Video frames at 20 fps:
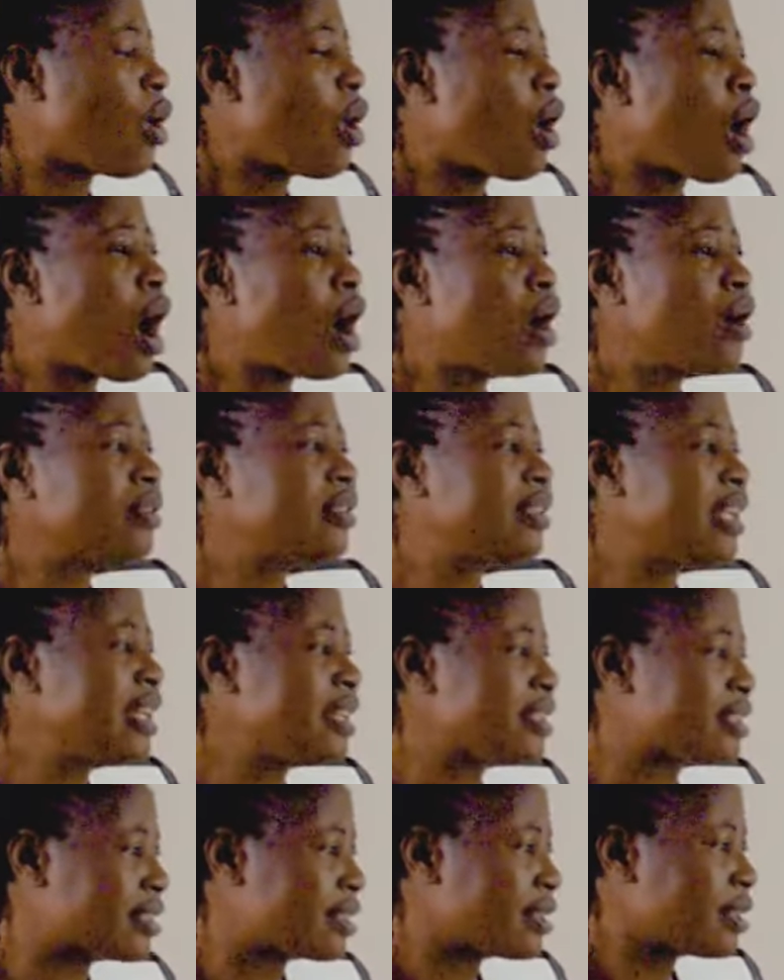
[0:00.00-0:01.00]
All
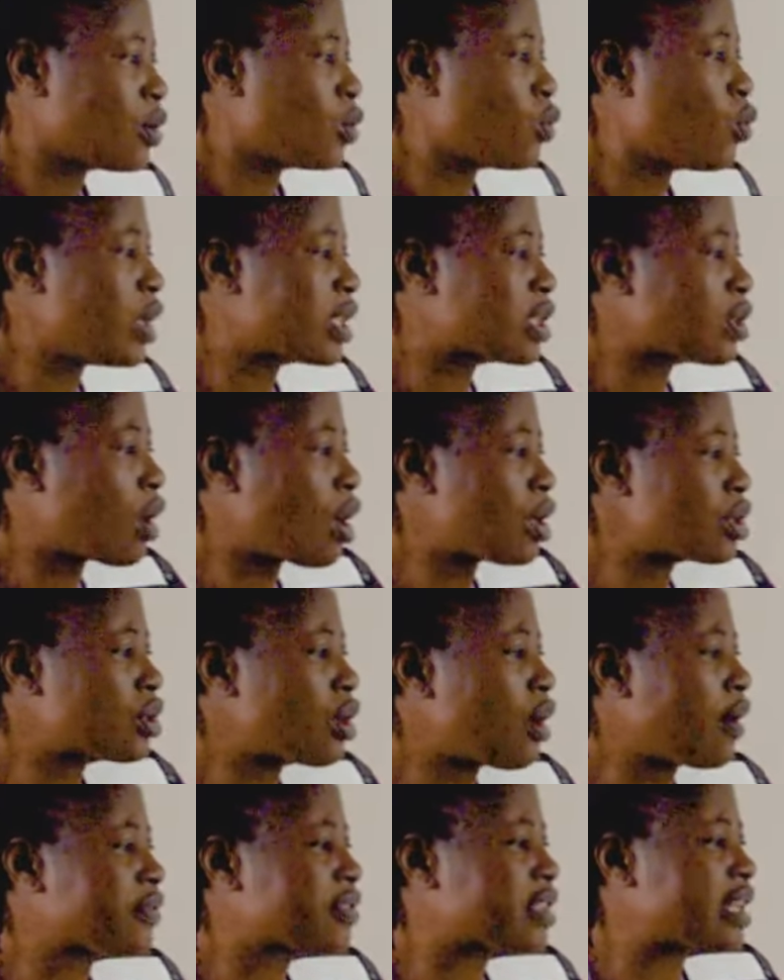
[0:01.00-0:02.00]
this with culture
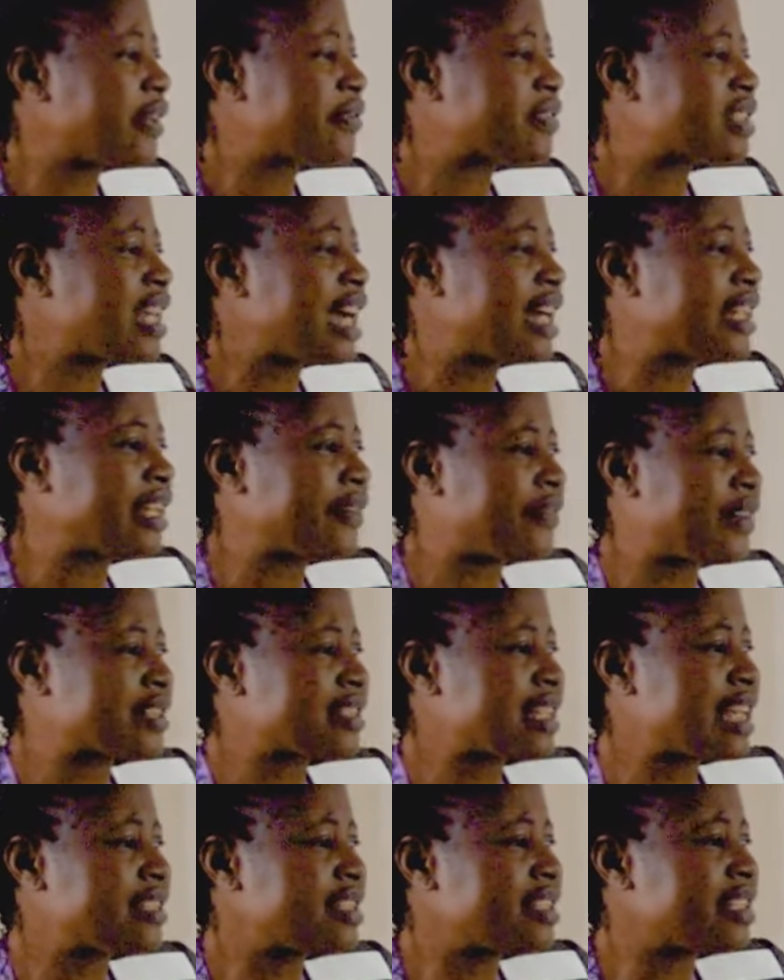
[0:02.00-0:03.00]
of safety and
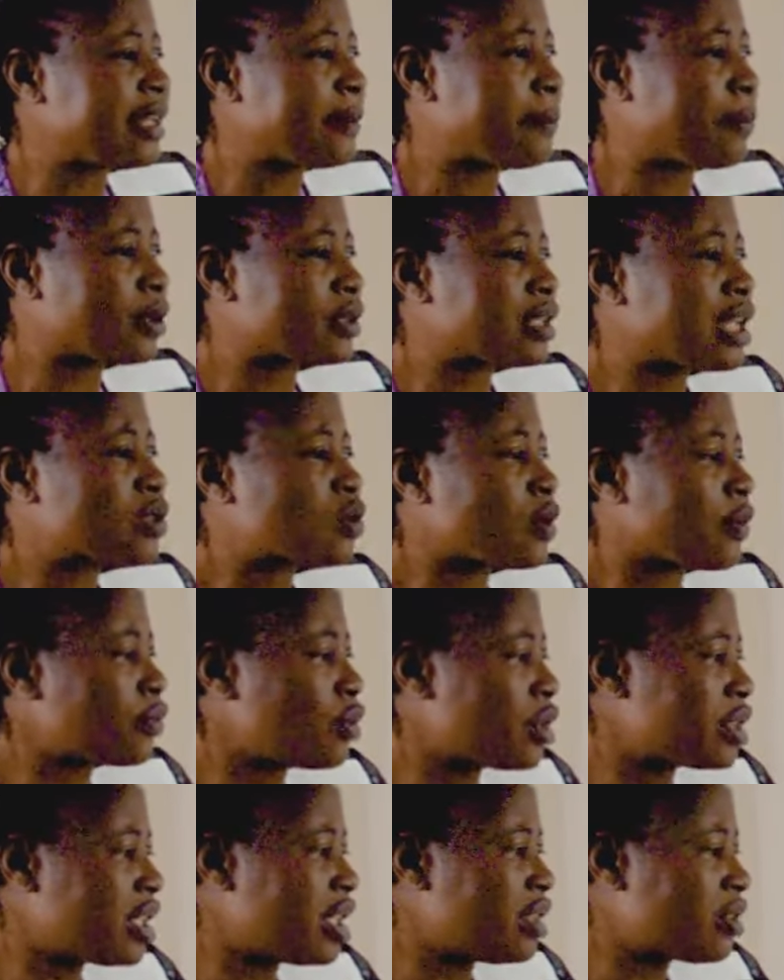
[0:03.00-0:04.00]
emphasizing the importance of
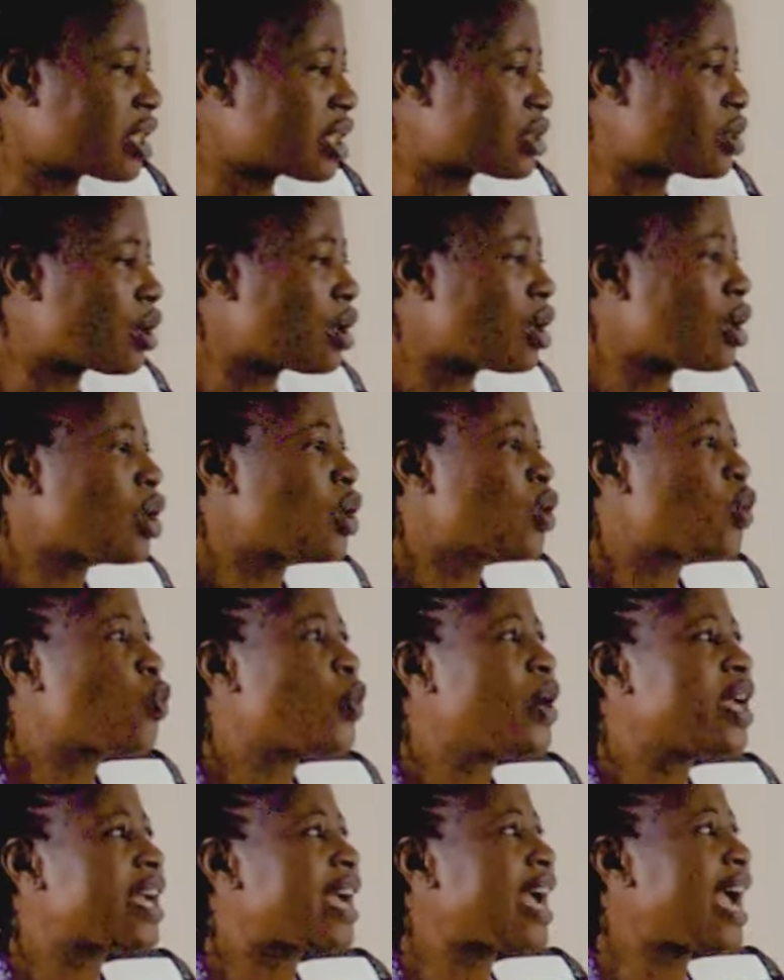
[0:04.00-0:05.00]
nursing education
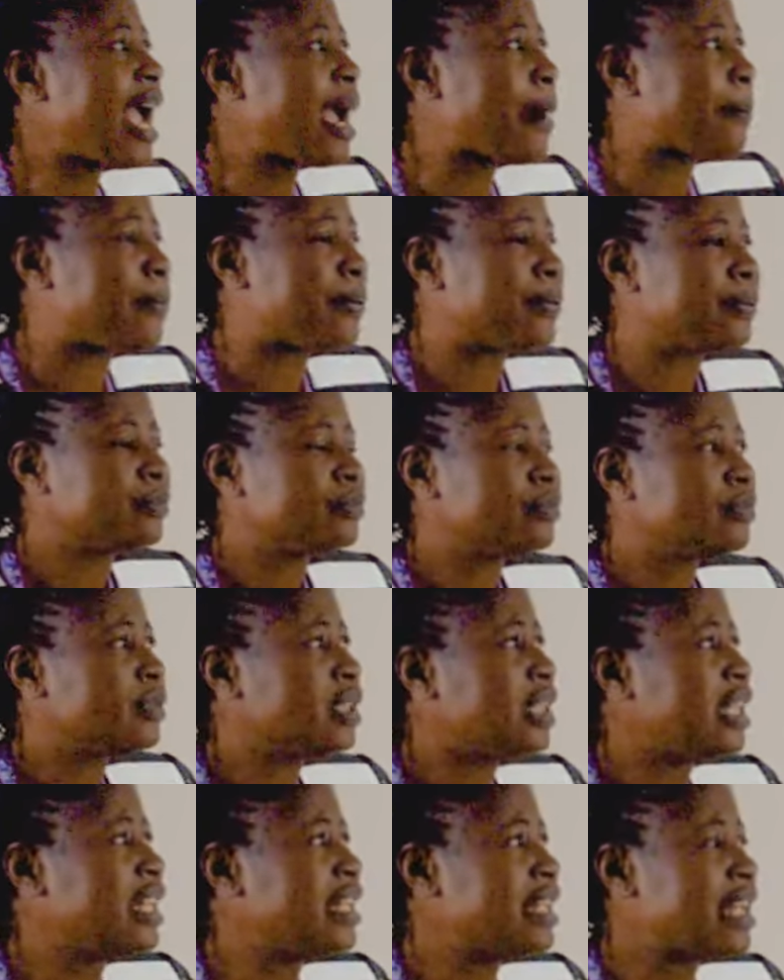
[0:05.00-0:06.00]
will help
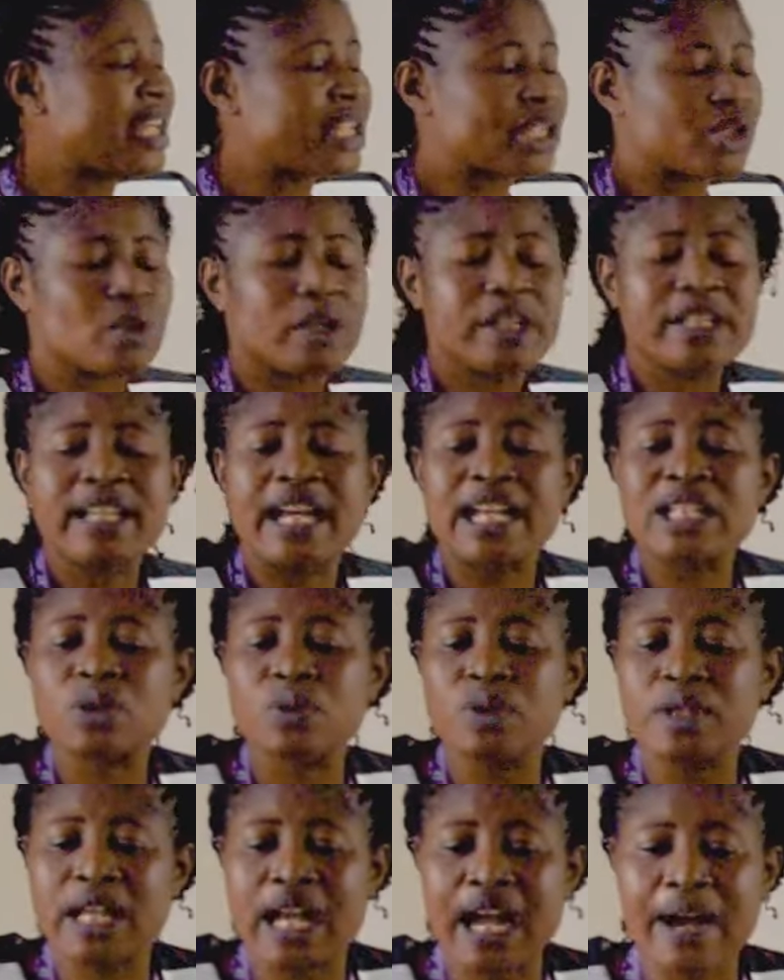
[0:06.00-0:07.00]
in ensuring that
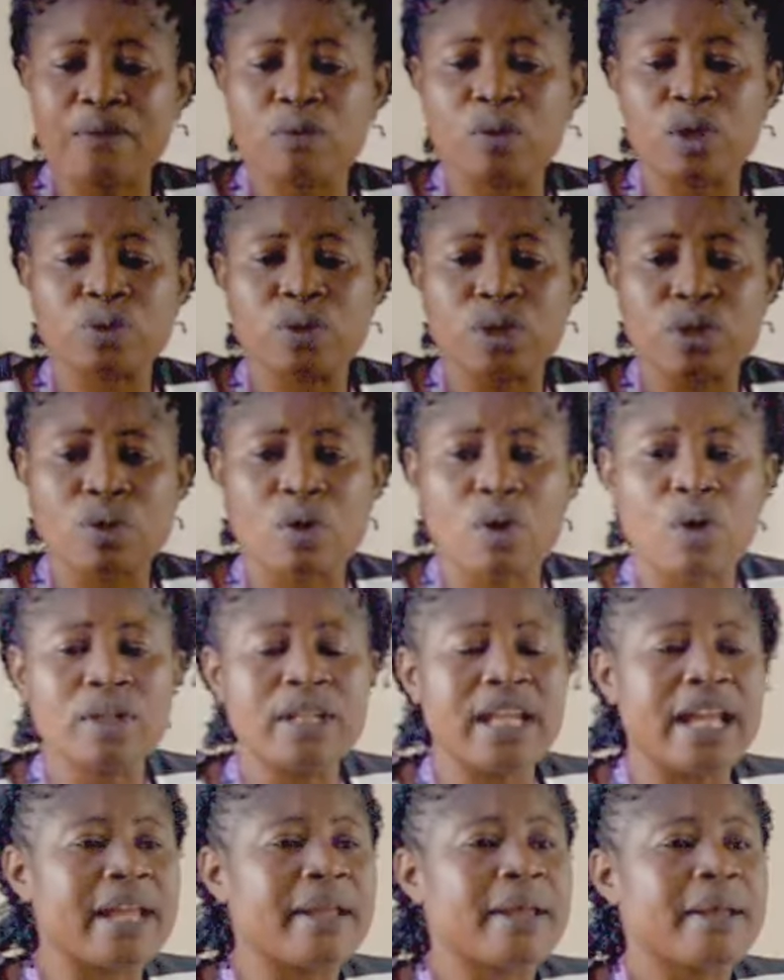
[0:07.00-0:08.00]
we have what we call
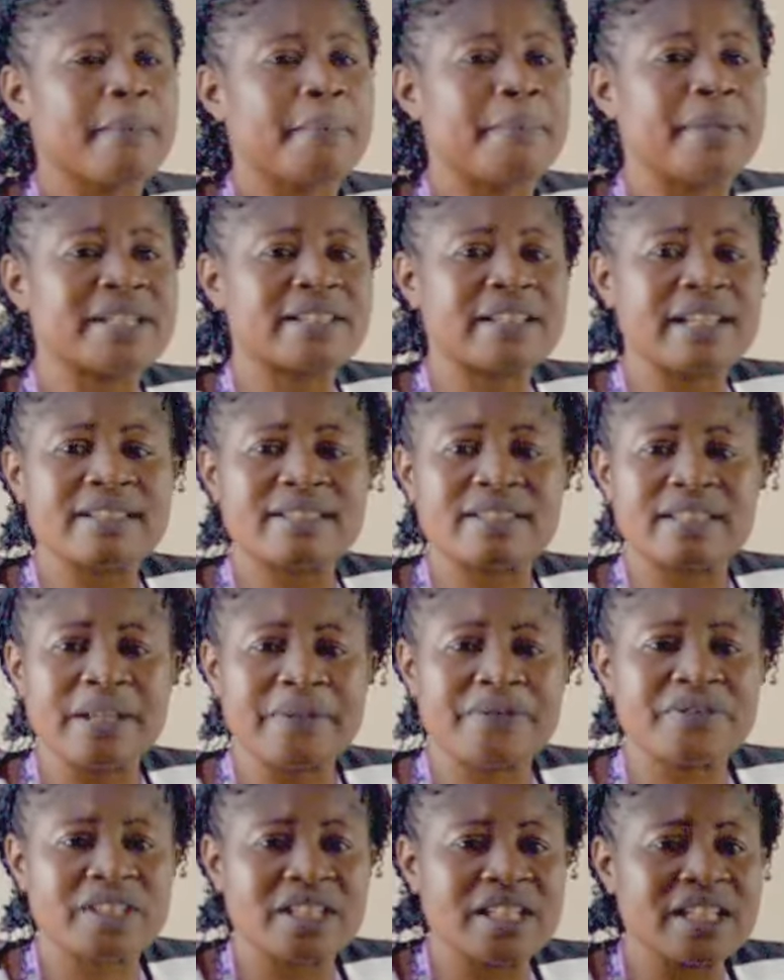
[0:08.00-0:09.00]
patient
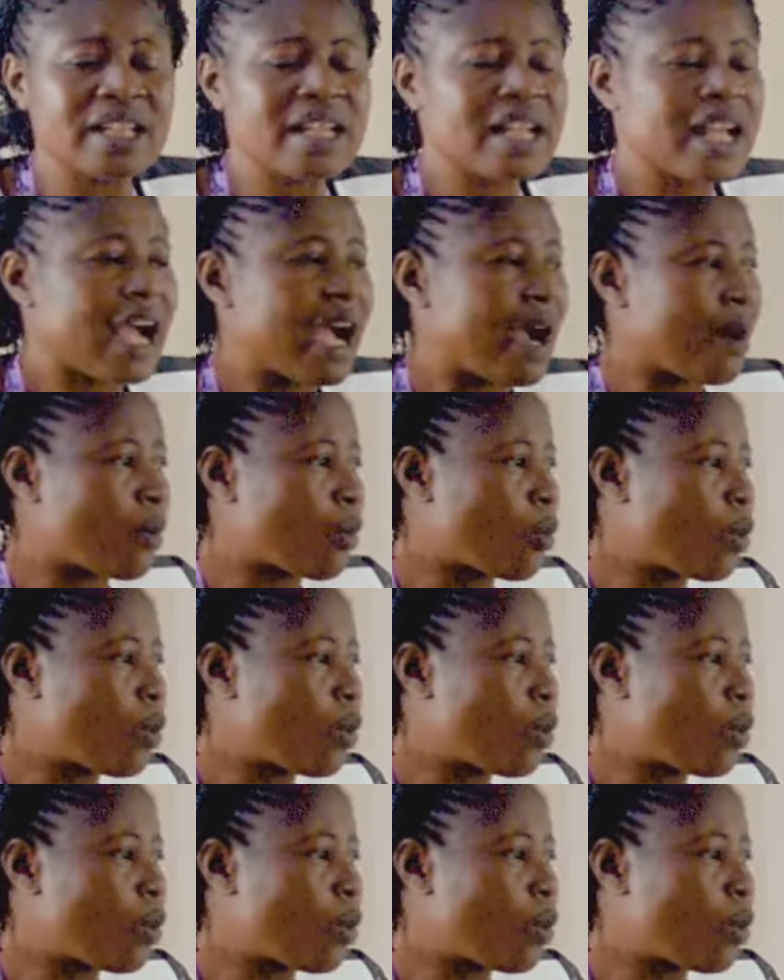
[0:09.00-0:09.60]
safety and